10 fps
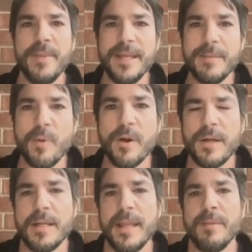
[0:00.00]
emitting
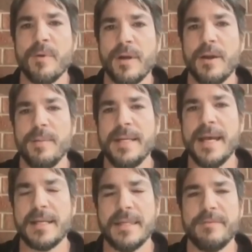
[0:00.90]
more and more carbon
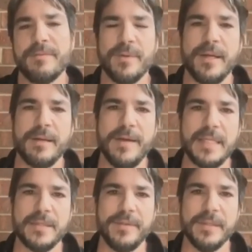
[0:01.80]
dioxide from burning
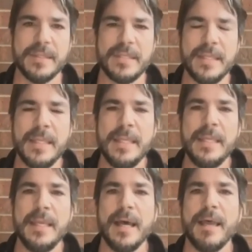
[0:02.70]
fossil fuels.
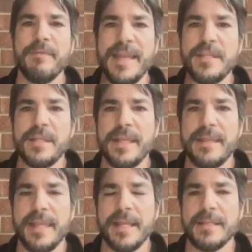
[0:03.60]

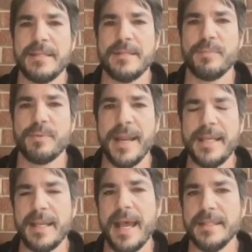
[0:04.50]
Eventually things
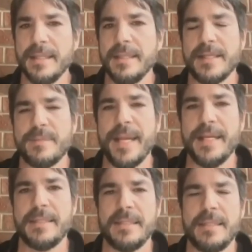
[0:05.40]
break. I didn't
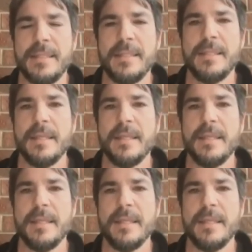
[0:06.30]
expect